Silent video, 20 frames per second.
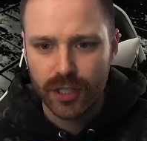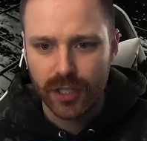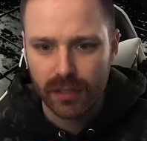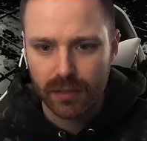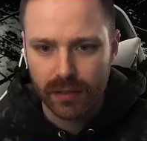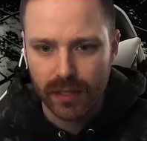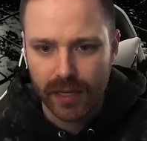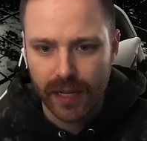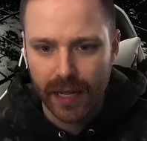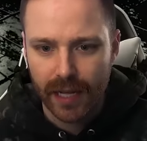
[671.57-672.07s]

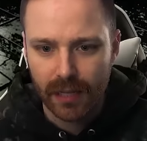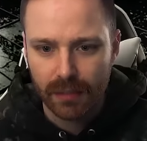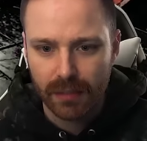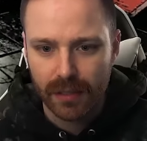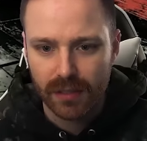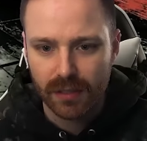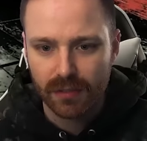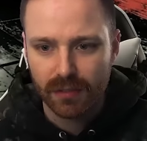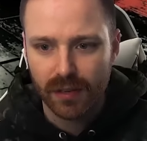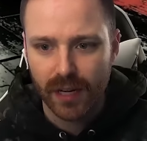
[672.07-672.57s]
Shielding
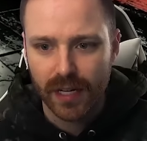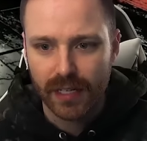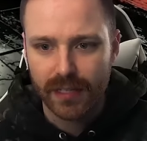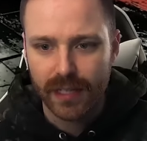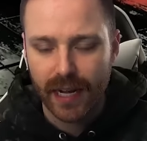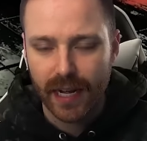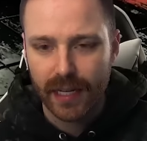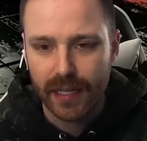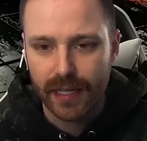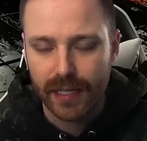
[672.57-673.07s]
Helmet of
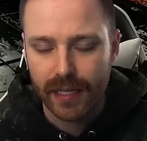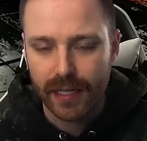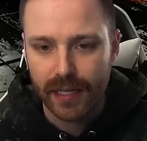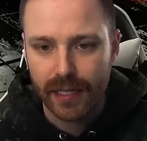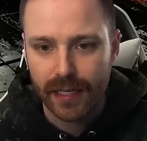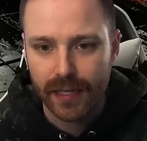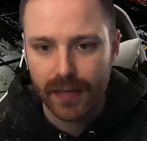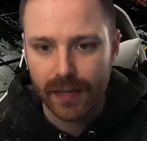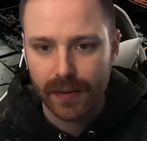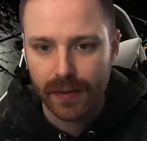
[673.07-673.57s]

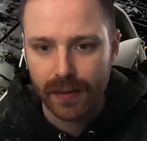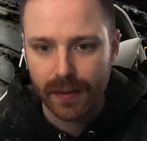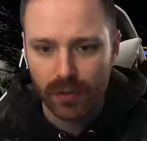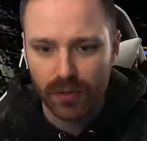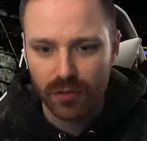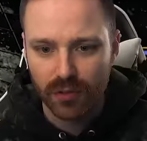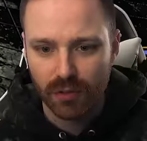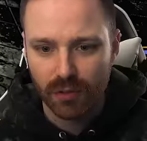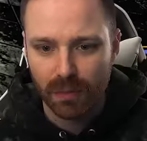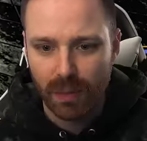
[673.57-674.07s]
Vitality,
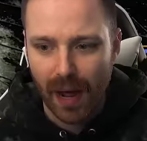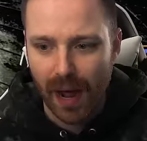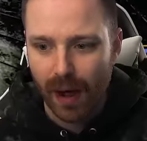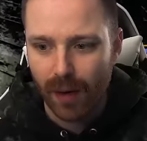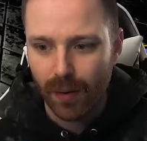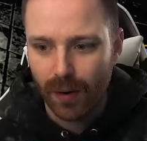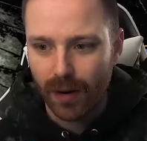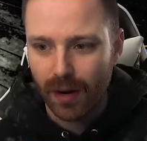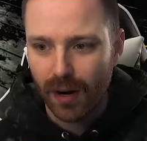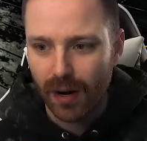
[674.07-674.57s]
Boots of
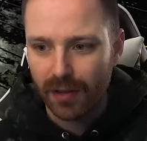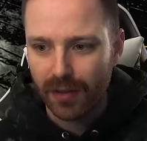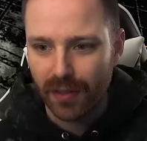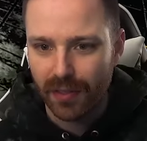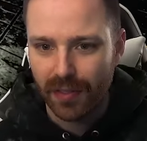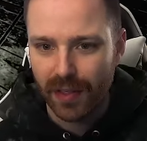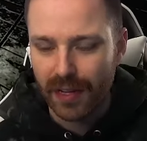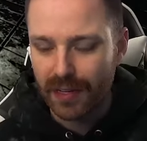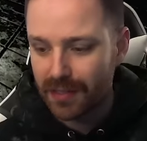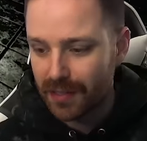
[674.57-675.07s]
Power, all
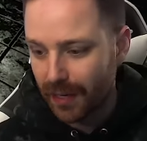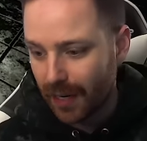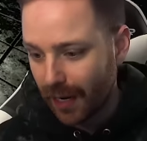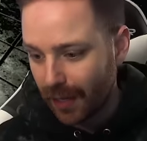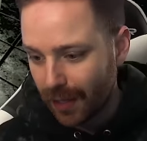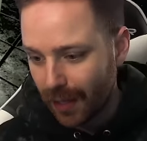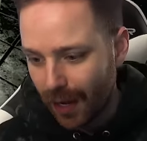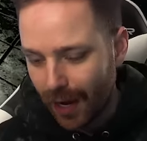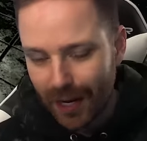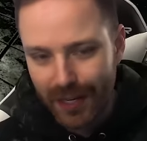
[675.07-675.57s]
the things that
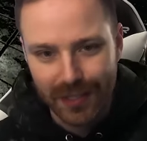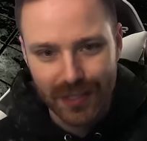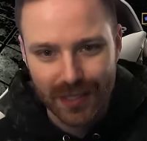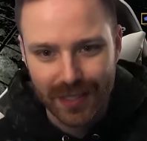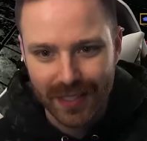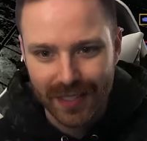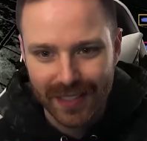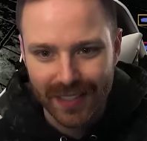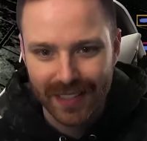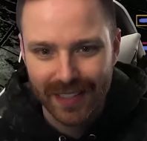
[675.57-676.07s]
I
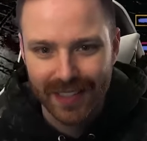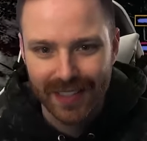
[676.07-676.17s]
lost.